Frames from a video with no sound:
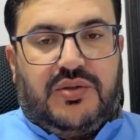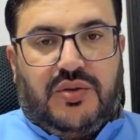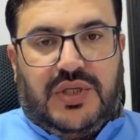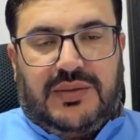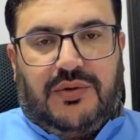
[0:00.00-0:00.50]

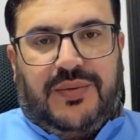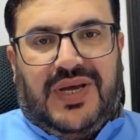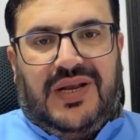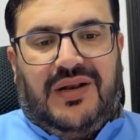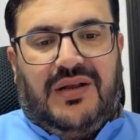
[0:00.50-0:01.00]
Through the
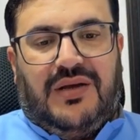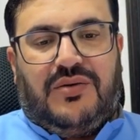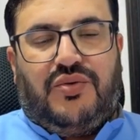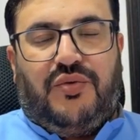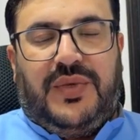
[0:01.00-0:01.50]
mobile,
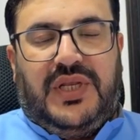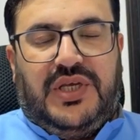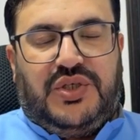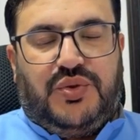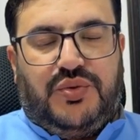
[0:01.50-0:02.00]
too many
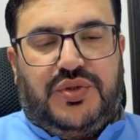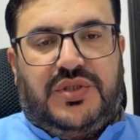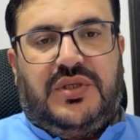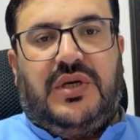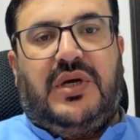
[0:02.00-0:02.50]

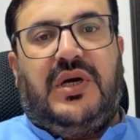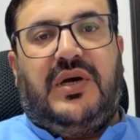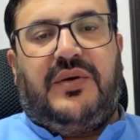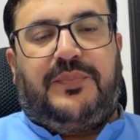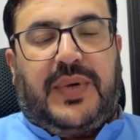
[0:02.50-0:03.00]
issues,
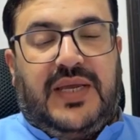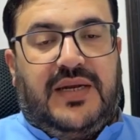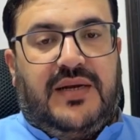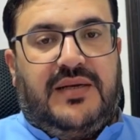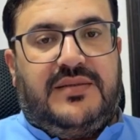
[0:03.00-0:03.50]

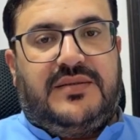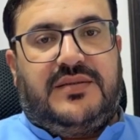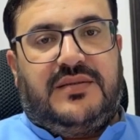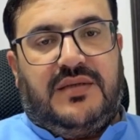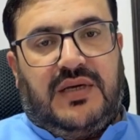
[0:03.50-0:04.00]

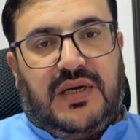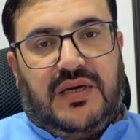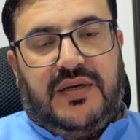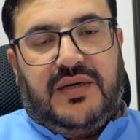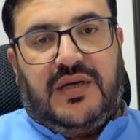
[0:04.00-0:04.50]
panels
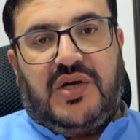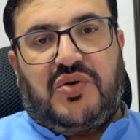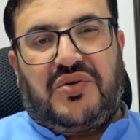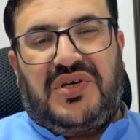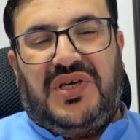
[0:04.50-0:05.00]
and
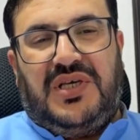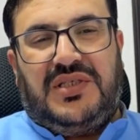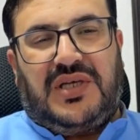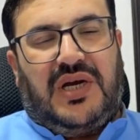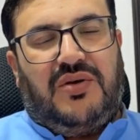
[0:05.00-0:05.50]

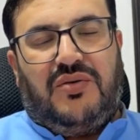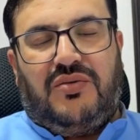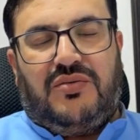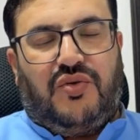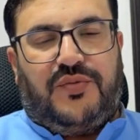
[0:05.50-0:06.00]
cookies. I
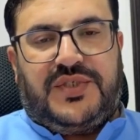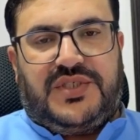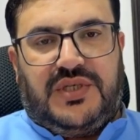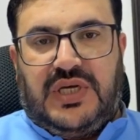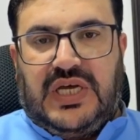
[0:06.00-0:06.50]
don't know too
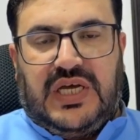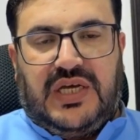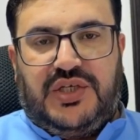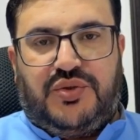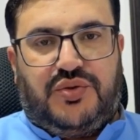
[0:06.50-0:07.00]
much
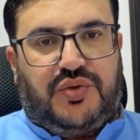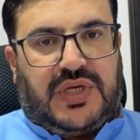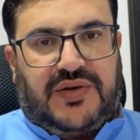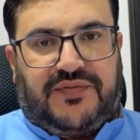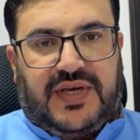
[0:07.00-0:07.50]
issues you can